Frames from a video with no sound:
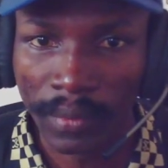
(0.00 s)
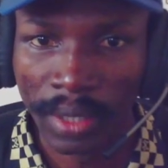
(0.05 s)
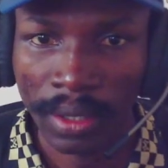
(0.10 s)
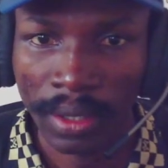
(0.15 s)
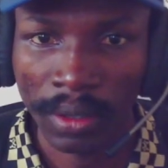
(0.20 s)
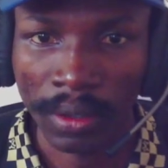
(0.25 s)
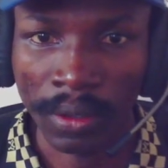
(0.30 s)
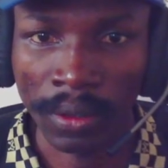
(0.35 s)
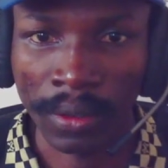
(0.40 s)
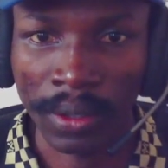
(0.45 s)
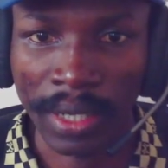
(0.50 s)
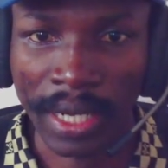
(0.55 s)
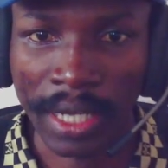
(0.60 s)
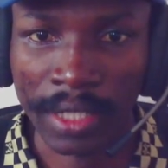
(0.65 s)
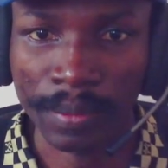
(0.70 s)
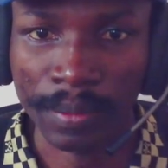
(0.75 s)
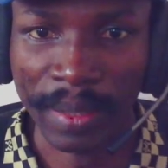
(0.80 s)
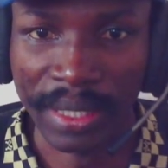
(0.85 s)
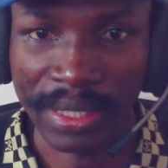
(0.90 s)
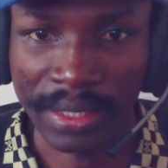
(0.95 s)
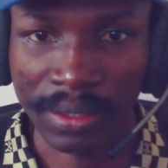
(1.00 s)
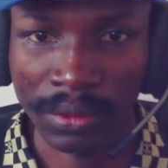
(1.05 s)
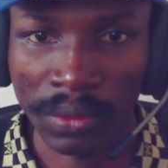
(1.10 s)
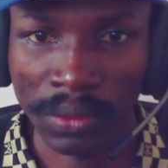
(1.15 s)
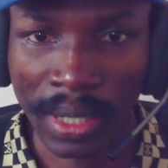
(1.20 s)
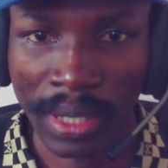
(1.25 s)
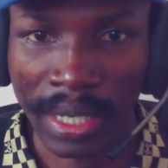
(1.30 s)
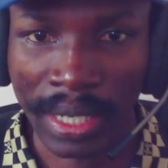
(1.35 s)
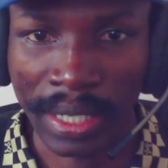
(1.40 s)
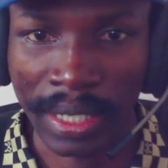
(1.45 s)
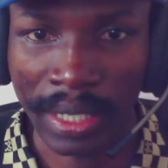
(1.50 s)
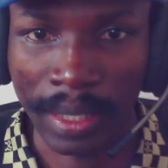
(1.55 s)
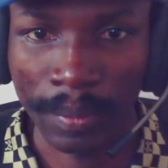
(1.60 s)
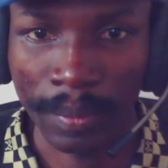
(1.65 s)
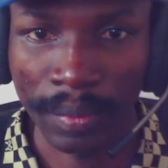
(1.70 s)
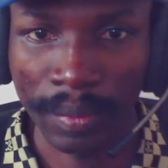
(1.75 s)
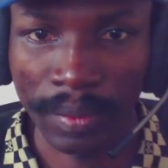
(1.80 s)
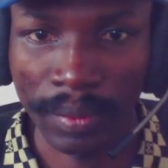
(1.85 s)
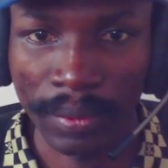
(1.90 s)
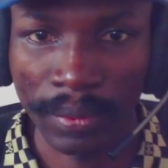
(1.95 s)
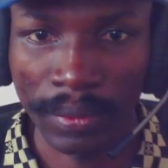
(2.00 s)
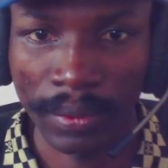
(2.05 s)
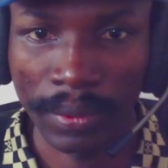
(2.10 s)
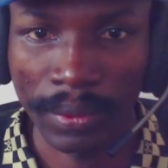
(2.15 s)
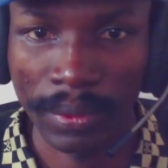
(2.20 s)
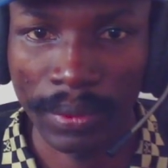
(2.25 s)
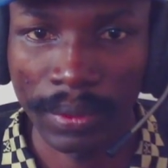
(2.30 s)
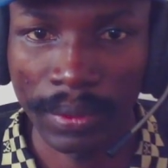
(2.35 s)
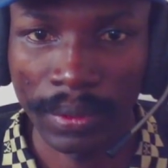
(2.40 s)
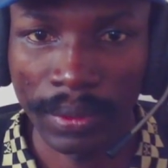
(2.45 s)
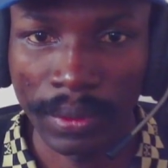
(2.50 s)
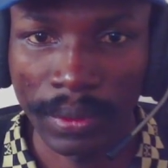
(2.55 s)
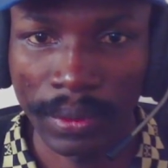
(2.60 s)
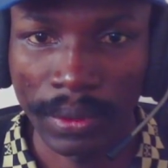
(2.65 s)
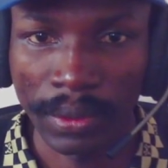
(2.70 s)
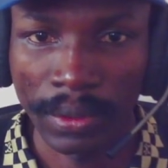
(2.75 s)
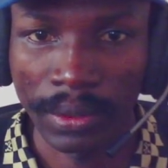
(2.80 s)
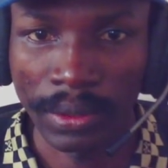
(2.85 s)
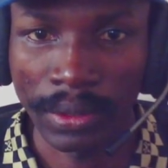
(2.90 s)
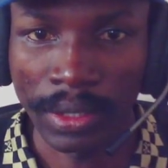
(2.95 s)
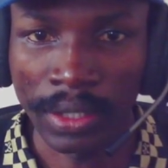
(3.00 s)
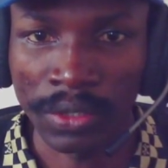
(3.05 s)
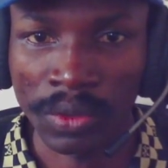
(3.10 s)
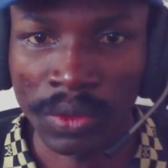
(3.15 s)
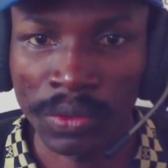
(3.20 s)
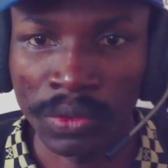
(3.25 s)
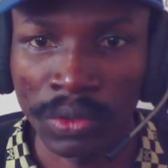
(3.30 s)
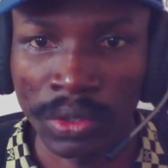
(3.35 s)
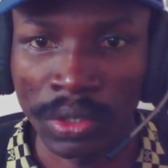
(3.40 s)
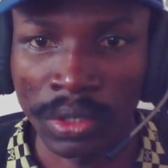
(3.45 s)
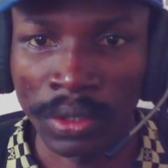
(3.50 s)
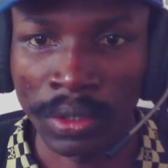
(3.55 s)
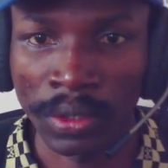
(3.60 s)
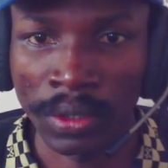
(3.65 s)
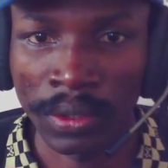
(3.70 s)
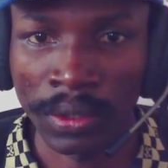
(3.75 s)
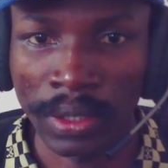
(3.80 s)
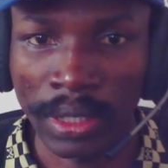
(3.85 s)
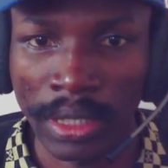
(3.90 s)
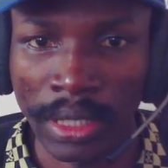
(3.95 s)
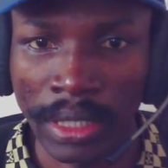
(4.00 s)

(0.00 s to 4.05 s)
that particular app. There's what we call